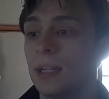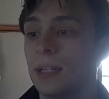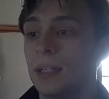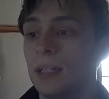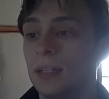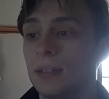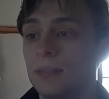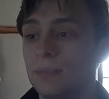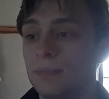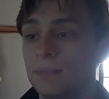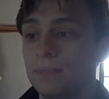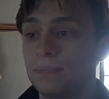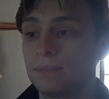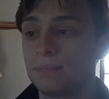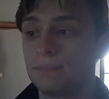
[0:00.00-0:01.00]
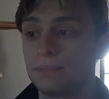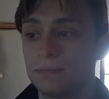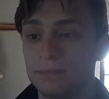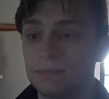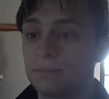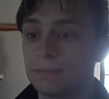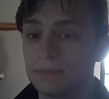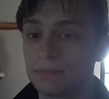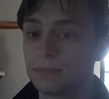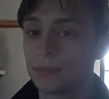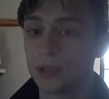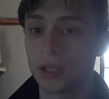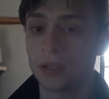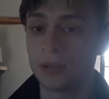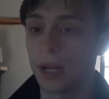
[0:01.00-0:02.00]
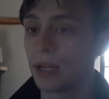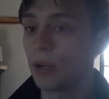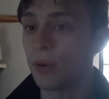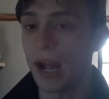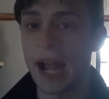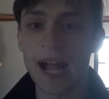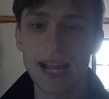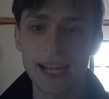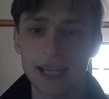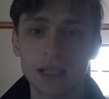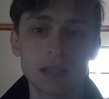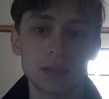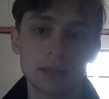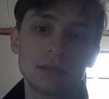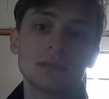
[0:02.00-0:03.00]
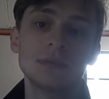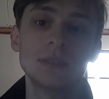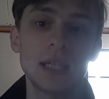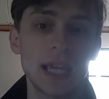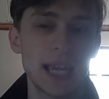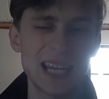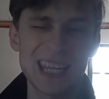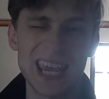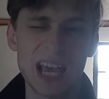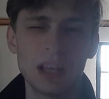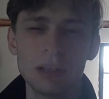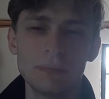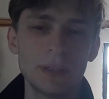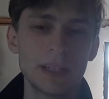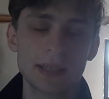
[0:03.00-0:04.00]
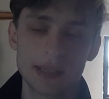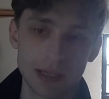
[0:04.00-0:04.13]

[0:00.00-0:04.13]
Uh, so I don't hide any elements